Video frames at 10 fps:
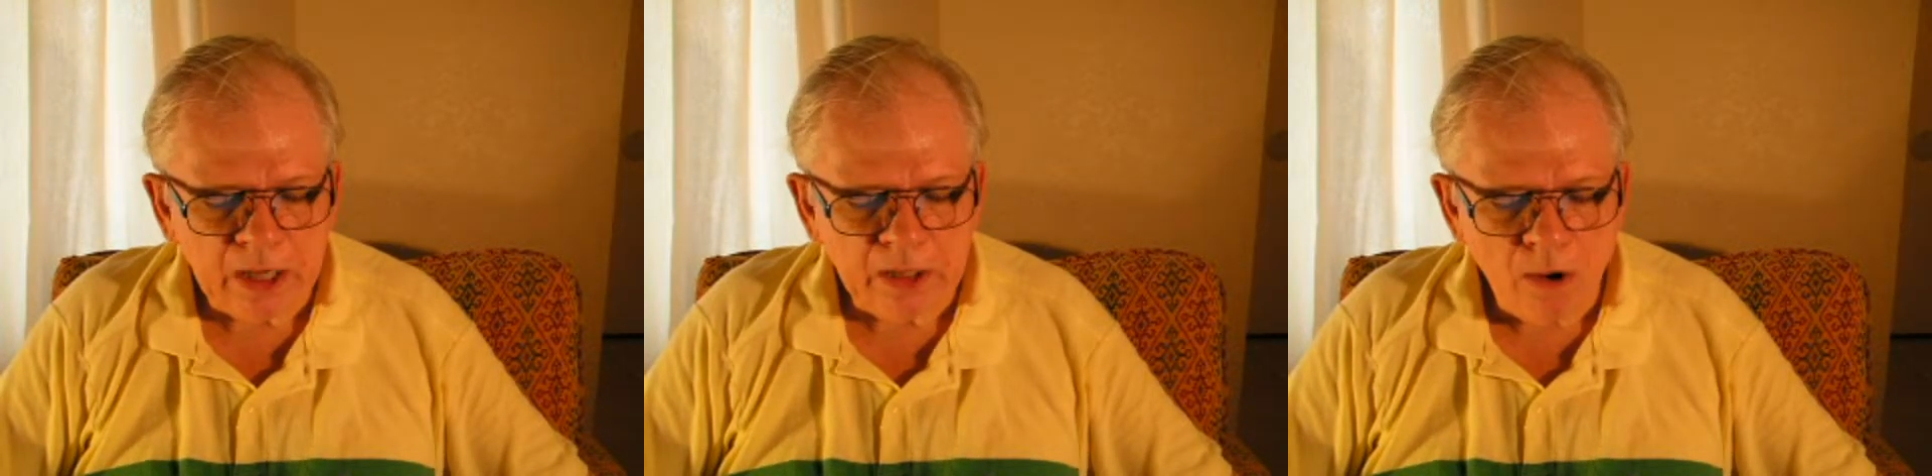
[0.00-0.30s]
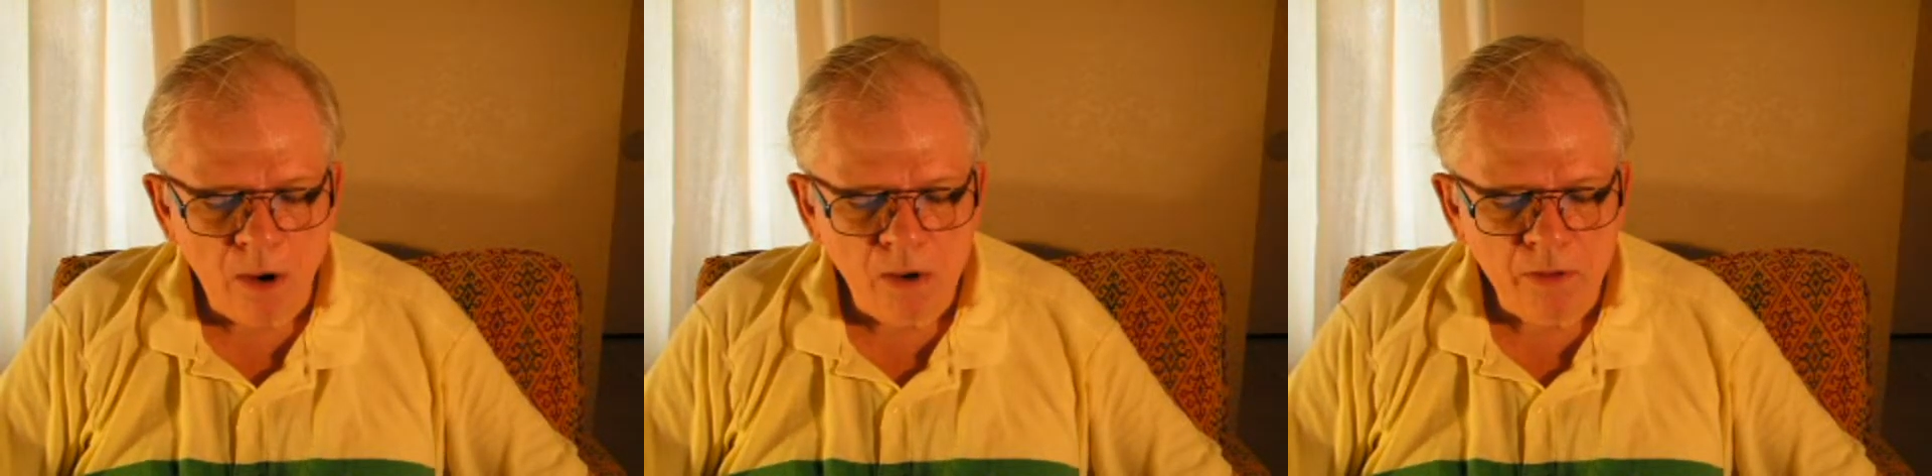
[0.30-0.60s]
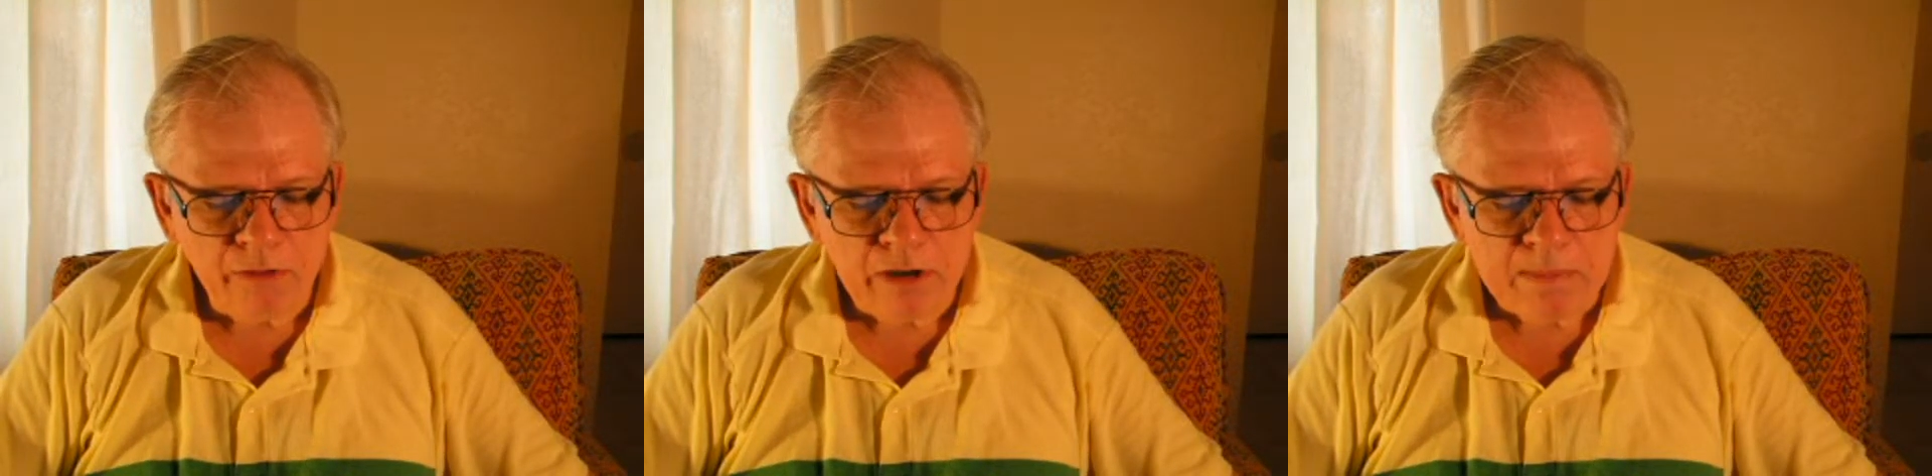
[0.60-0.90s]
you will get
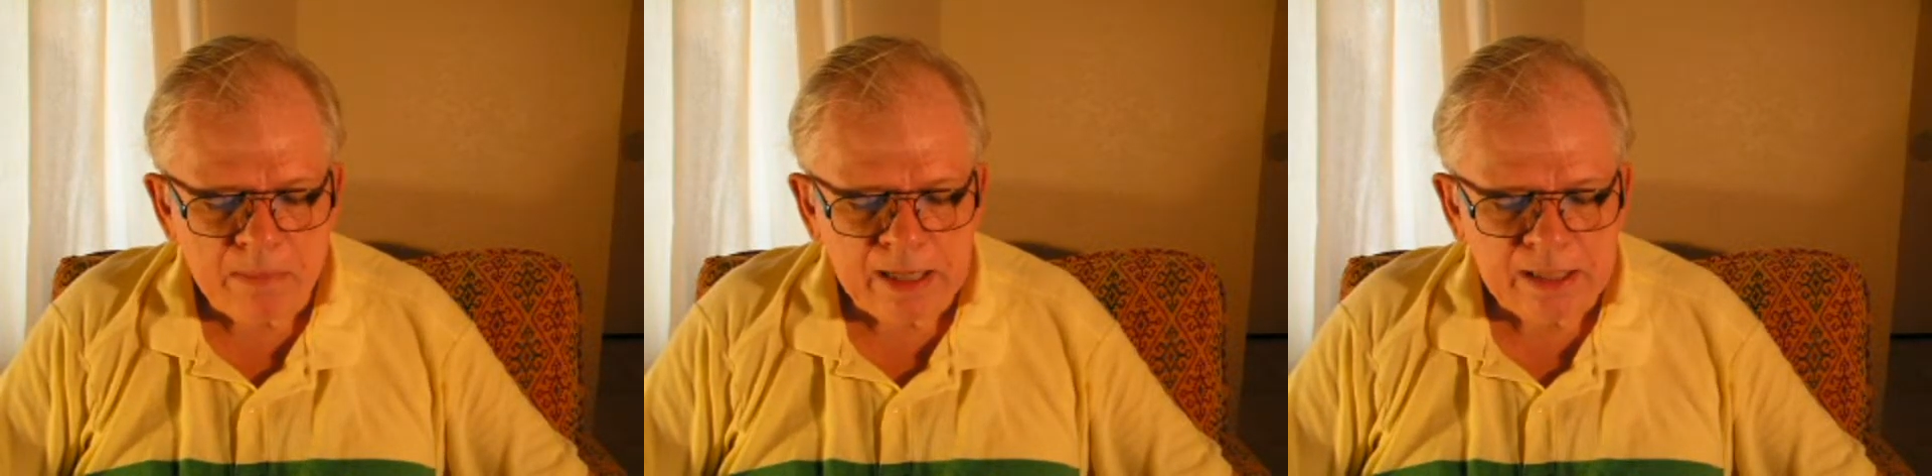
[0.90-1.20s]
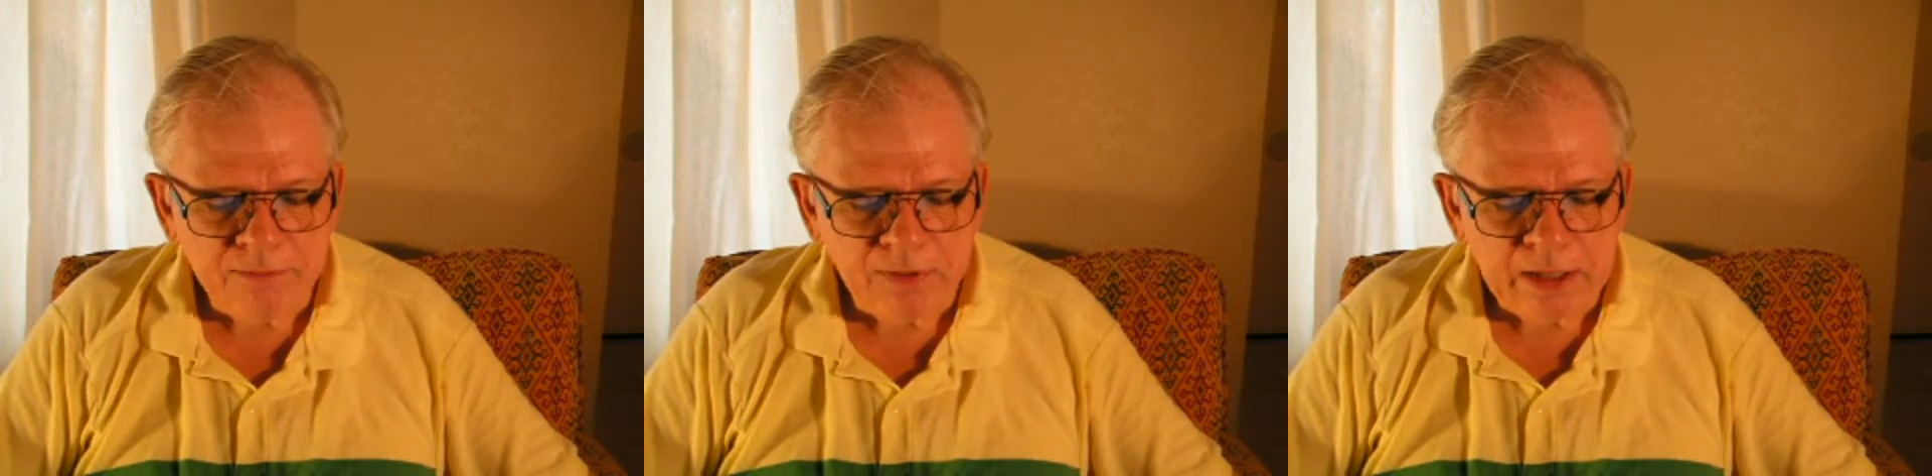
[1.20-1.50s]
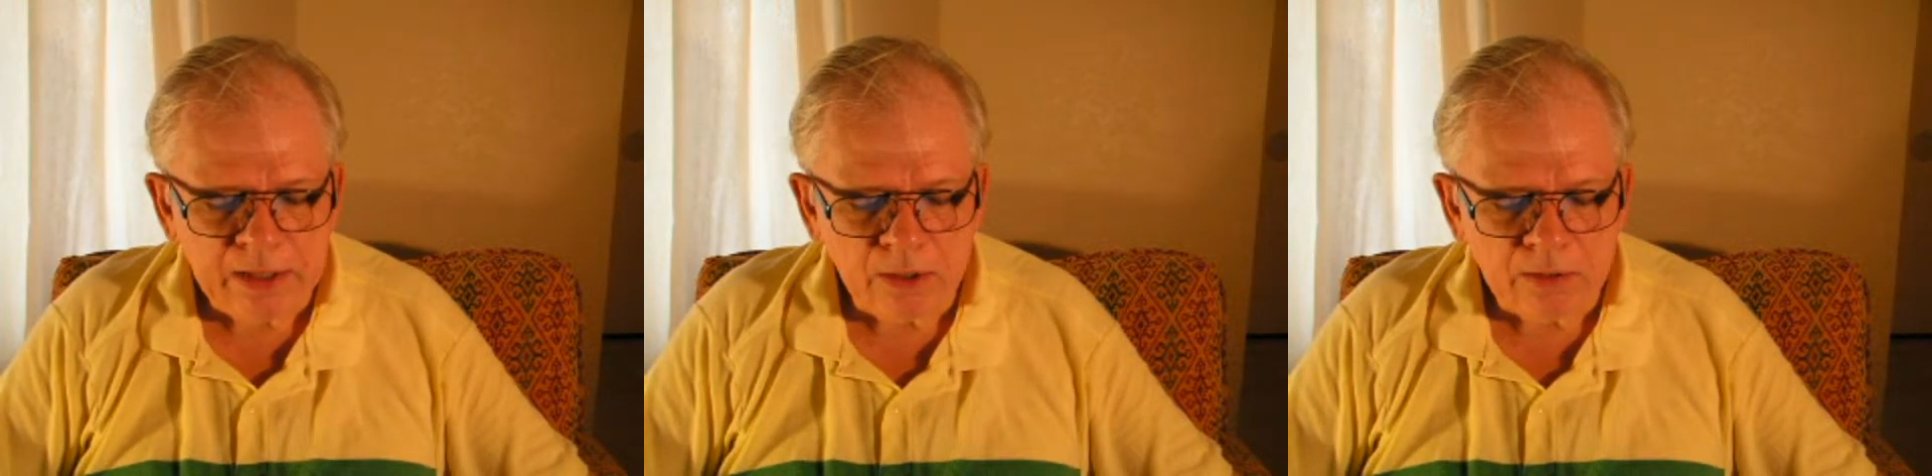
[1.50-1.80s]
all the
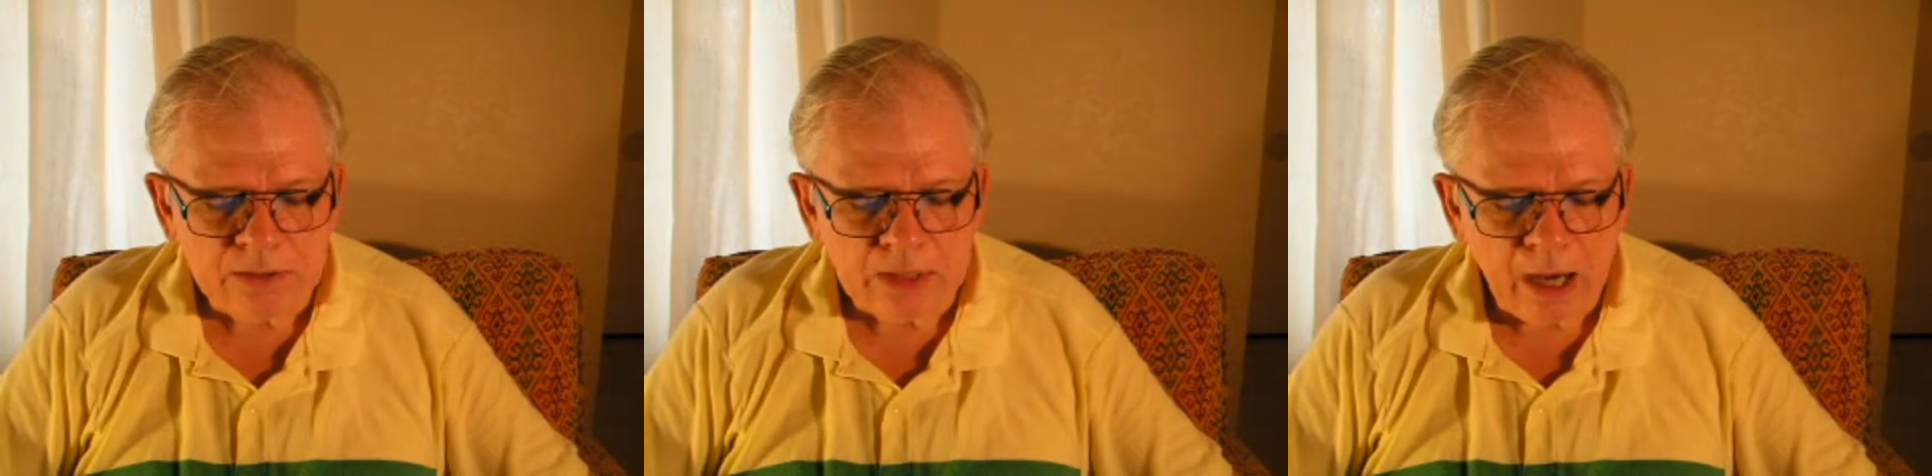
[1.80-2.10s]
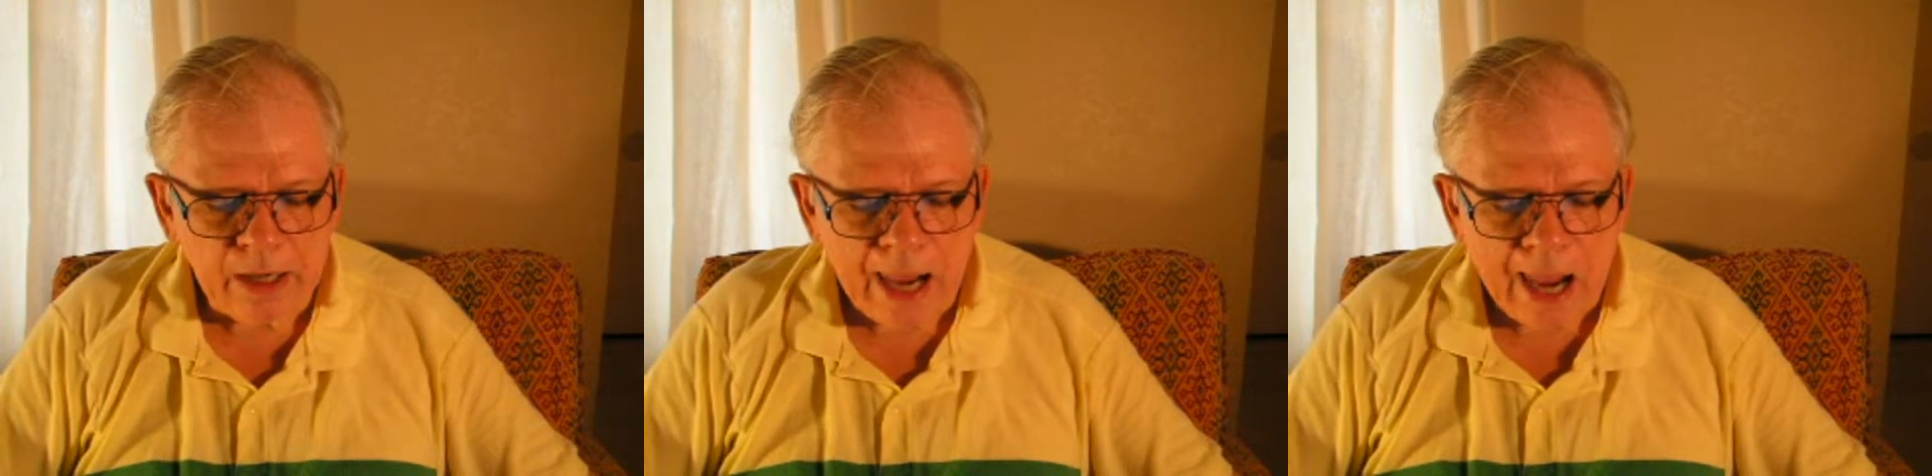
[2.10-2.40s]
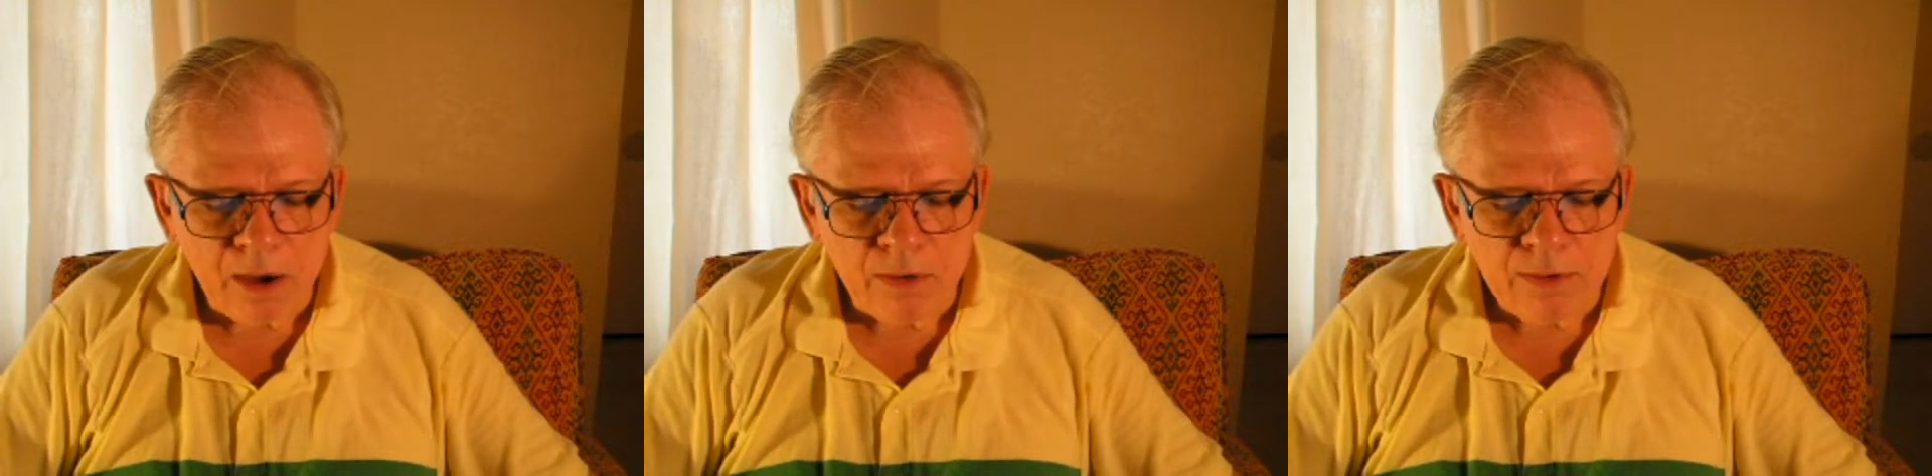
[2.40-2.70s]
remaining videos
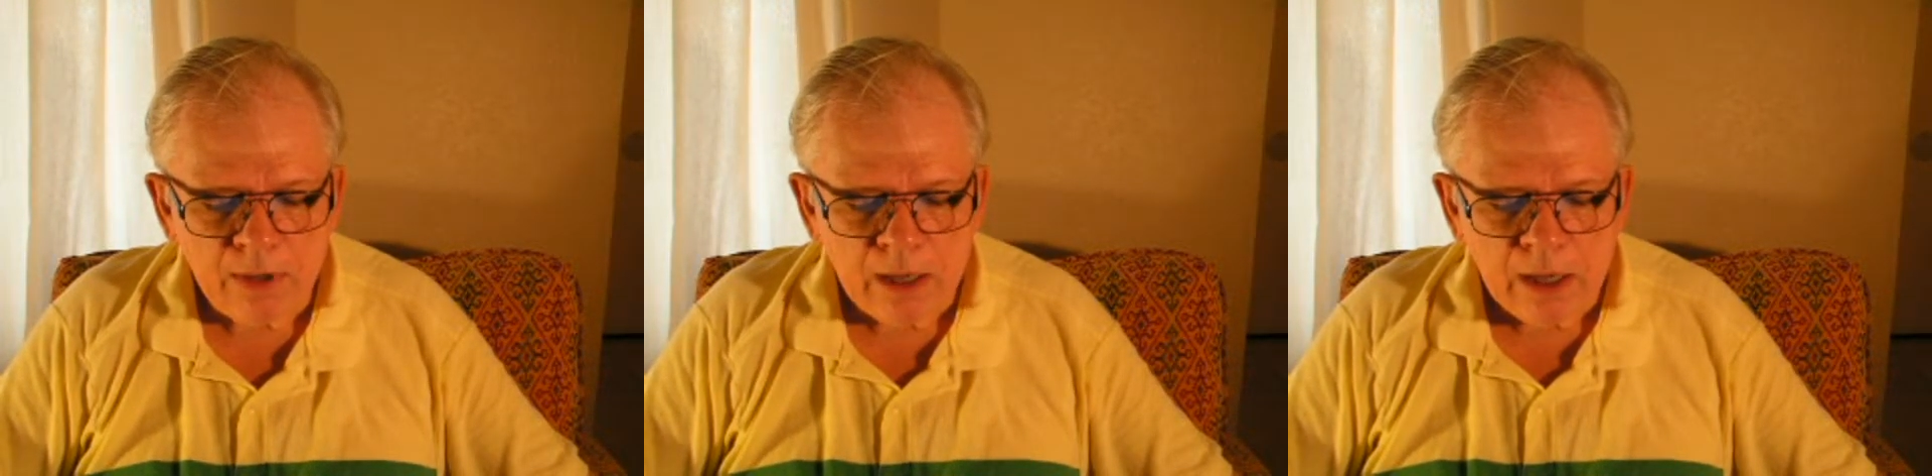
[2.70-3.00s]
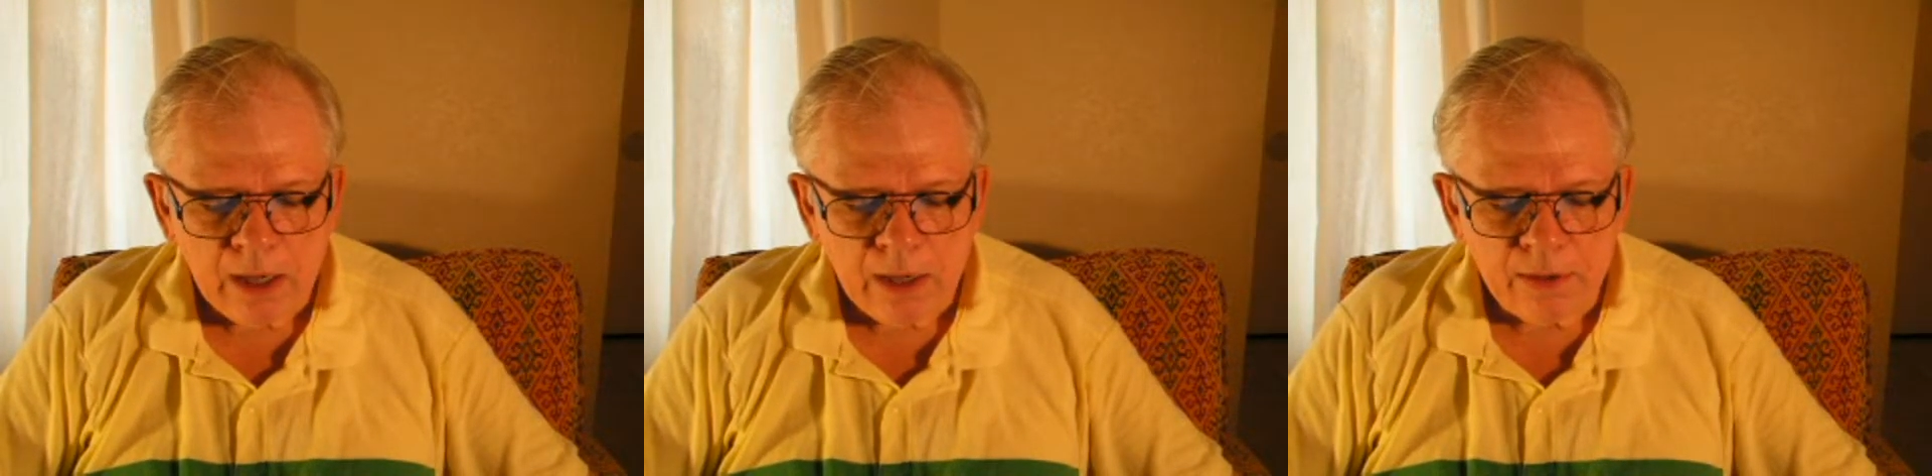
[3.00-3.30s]
on how